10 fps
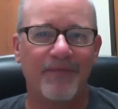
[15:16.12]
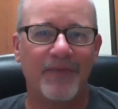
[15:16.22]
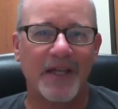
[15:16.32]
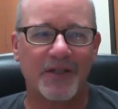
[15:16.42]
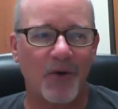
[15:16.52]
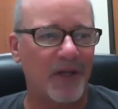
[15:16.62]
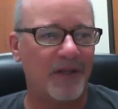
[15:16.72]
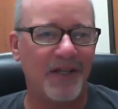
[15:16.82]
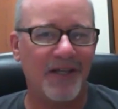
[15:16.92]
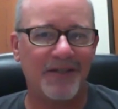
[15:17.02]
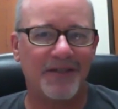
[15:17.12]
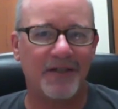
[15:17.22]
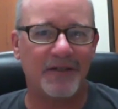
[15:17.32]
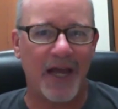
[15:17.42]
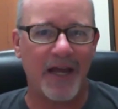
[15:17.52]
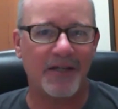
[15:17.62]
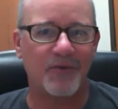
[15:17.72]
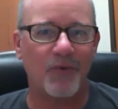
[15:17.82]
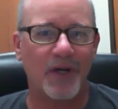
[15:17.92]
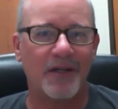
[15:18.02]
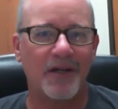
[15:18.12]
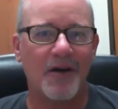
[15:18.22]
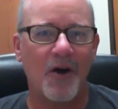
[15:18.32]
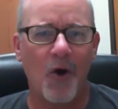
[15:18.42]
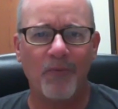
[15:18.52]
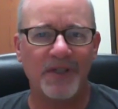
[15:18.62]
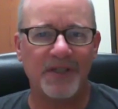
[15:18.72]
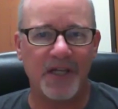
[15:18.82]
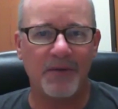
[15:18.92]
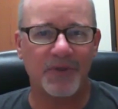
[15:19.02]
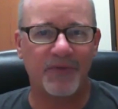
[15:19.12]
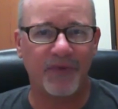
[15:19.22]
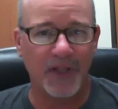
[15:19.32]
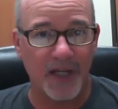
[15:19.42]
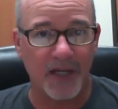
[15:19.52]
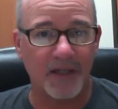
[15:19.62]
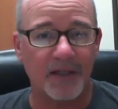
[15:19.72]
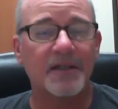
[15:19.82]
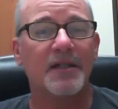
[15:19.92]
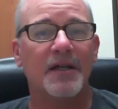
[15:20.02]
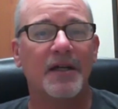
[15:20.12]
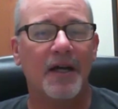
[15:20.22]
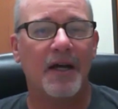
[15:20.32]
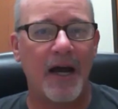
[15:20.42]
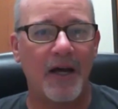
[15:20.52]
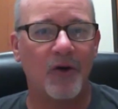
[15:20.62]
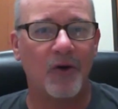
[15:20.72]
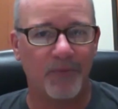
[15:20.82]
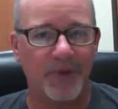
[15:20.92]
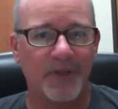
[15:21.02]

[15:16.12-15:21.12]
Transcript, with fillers: And so in these days when hope seems fleeting, I hope.